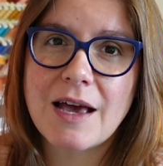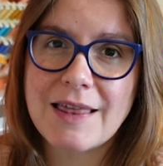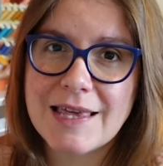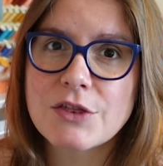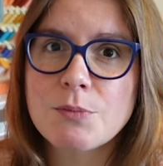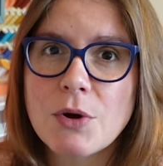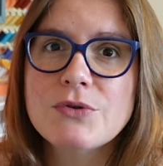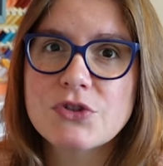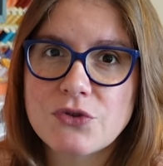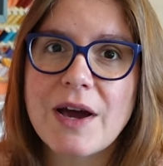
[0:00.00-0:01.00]
I think, the
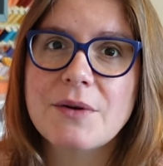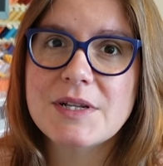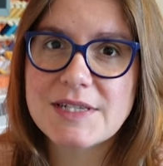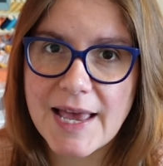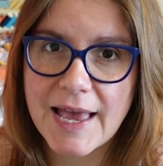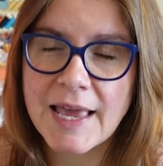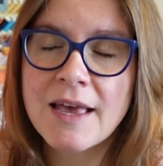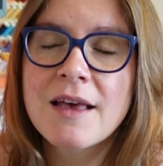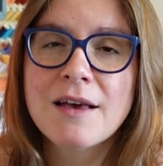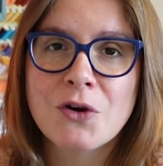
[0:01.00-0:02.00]
most crowded day,